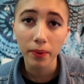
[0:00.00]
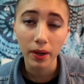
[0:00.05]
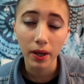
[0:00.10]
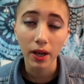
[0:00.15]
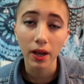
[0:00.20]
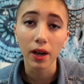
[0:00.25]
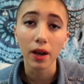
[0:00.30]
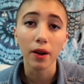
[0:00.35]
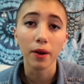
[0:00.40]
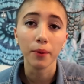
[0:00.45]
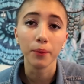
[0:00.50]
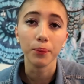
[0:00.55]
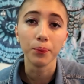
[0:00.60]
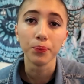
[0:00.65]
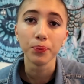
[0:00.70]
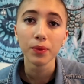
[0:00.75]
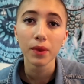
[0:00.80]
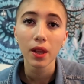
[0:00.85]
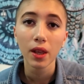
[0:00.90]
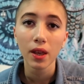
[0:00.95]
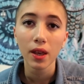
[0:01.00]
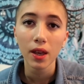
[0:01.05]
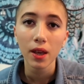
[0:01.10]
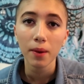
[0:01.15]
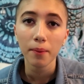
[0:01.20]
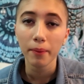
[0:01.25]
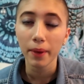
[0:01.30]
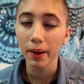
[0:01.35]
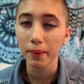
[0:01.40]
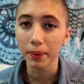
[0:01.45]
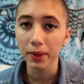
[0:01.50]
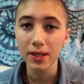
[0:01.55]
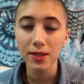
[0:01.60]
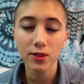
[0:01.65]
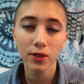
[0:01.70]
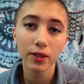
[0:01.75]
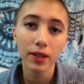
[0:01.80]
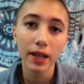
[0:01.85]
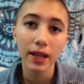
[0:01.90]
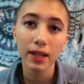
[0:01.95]
But please
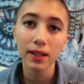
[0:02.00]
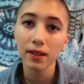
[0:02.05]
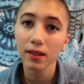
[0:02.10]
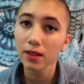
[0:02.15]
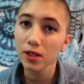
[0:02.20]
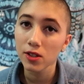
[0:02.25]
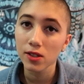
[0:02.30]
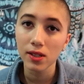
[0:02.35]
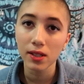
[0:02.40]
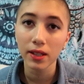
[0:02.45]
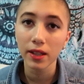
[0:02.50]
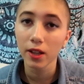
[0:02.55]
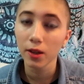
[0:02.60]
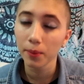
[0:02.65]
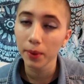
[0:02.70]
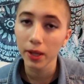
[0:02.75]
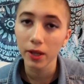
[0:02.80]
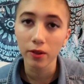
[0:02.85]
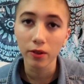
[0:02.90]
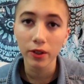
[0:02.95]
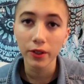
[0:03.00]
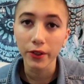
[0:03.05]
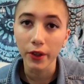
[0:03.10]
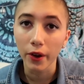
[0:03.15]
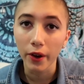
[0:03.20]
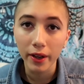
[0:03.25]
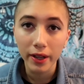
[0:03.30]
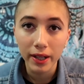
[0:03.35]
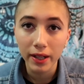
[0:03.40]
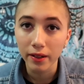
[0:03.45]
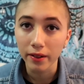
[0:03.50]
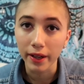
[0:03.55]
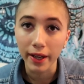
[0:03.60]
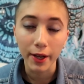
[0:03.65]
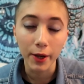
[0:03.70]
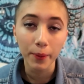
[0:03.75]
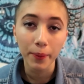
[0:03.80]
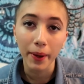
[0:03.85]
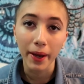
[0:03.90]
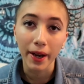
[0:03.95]
donate just a little bit or a lot. It'll
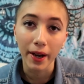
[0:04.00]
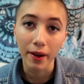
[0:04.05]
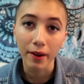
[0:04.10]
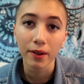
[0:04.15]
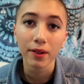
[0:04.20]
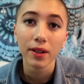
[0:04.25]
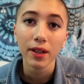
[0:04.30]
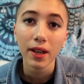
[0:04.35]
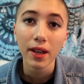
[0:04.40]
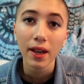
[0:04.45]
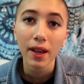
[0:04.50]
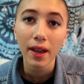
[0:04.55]
help out.